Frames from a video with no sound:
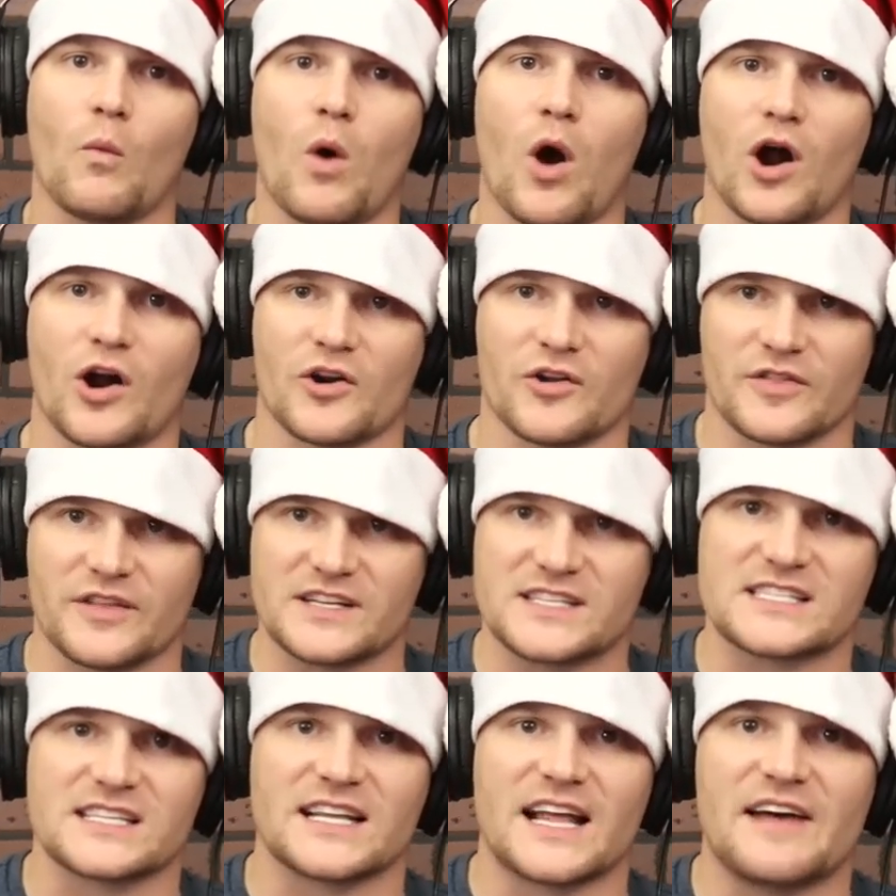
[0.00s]
water
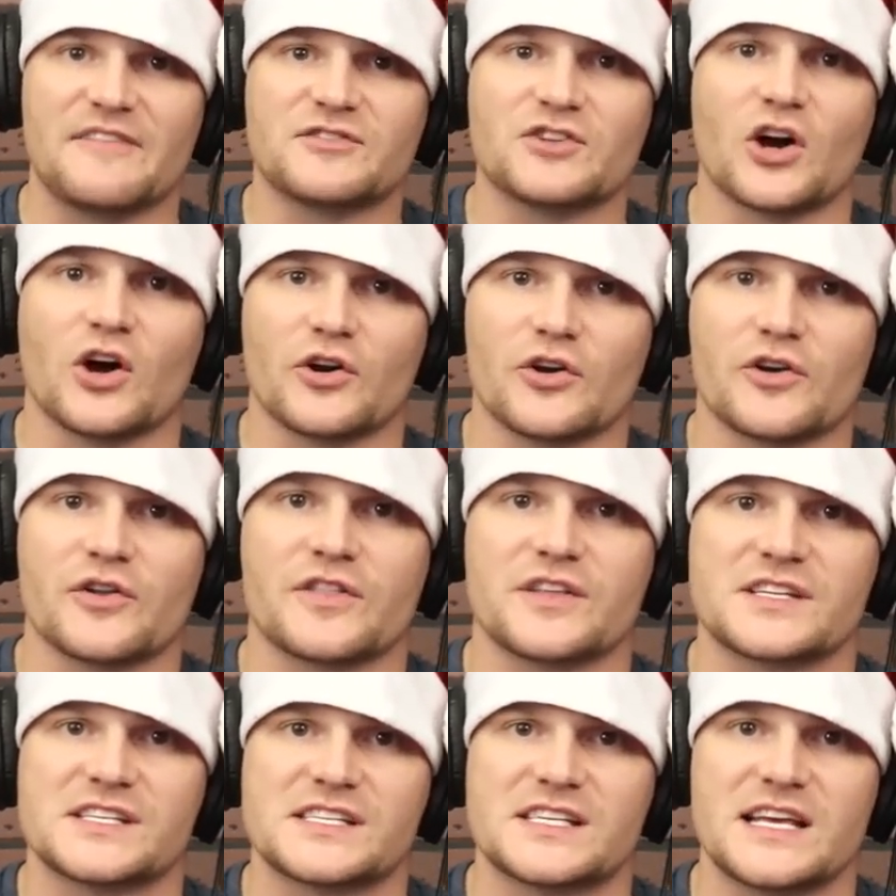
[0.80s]
that's left under
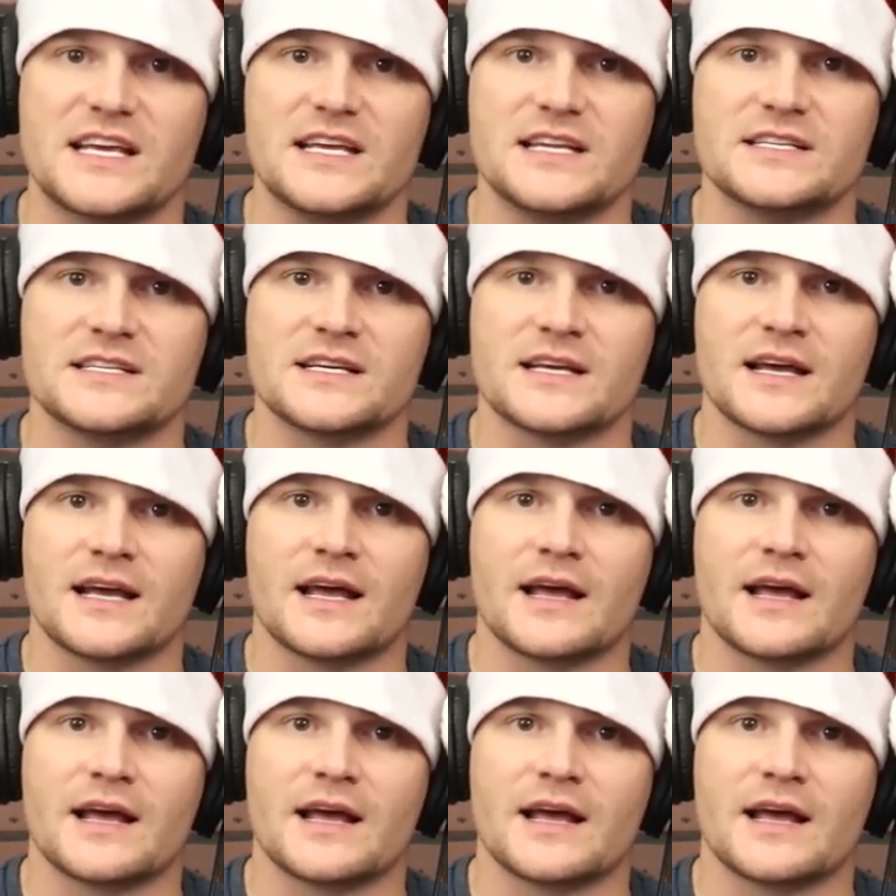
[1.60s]
the seat.